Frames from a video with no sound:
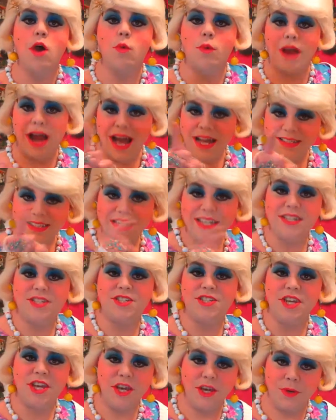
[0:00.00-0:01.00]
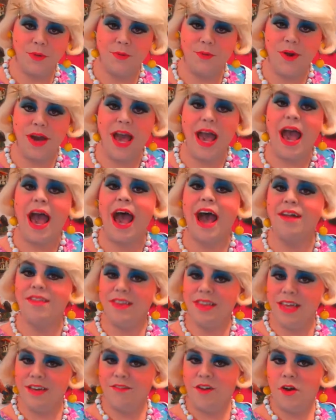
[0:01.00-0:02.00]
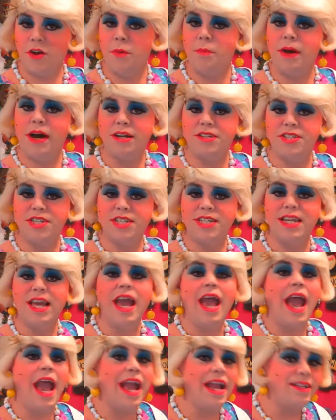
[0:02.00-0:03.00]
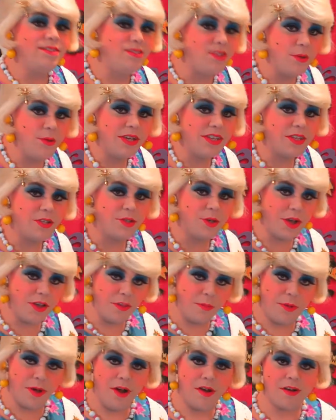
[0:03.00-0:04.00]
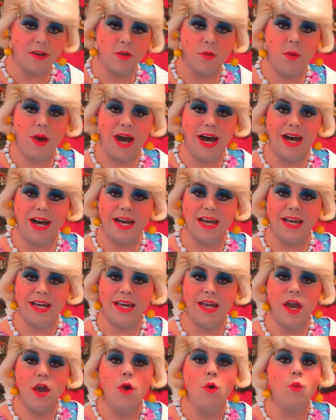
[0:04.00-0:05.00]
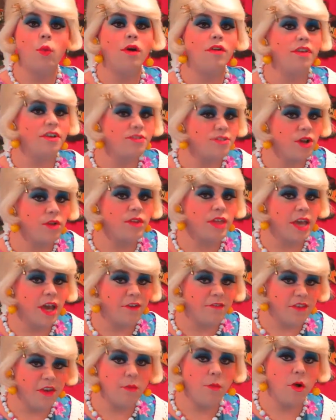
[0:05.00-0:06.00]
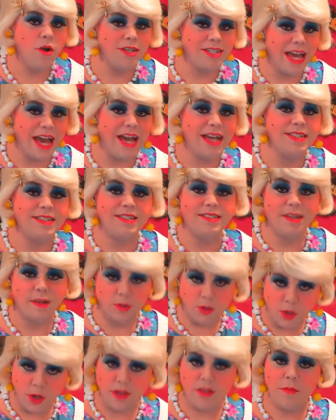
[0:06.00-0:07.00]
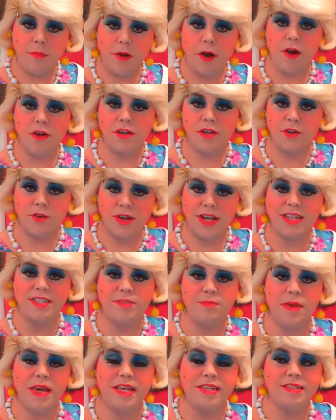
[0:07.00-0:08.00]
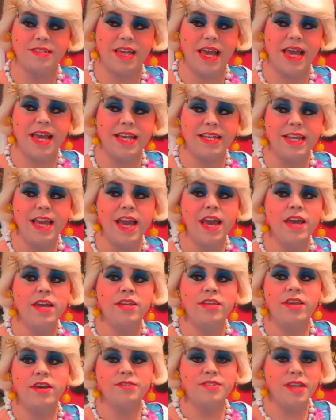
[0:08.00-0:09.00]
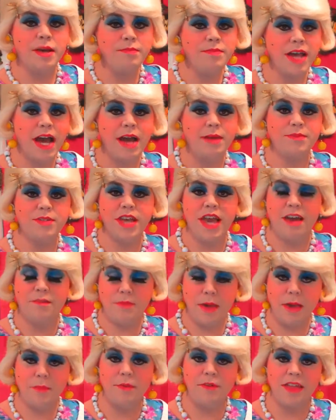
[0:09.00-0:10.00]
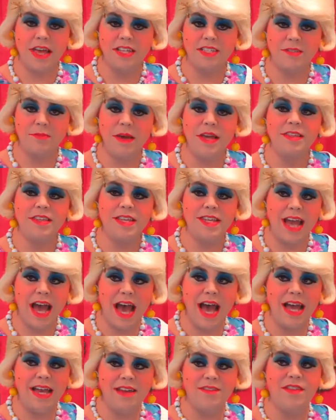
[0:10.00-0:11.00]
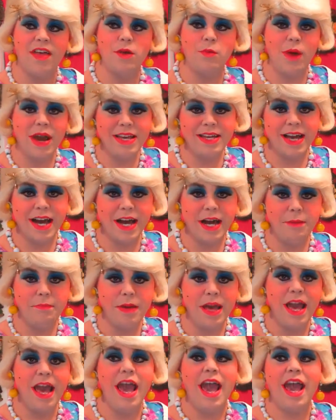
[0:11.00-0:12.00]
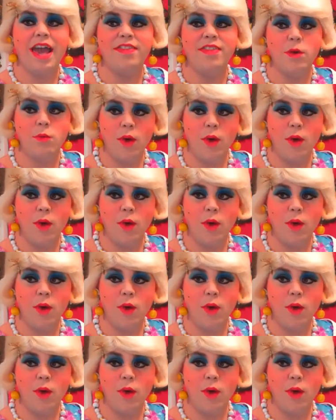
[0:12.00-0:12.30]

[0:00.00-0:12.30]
where I teach you how to live on a budget and do it the Trailer Park way. Well, there's only a few more days until Trailer Park Christmas, and you know, sometimes you have people that spend the night and they wake up and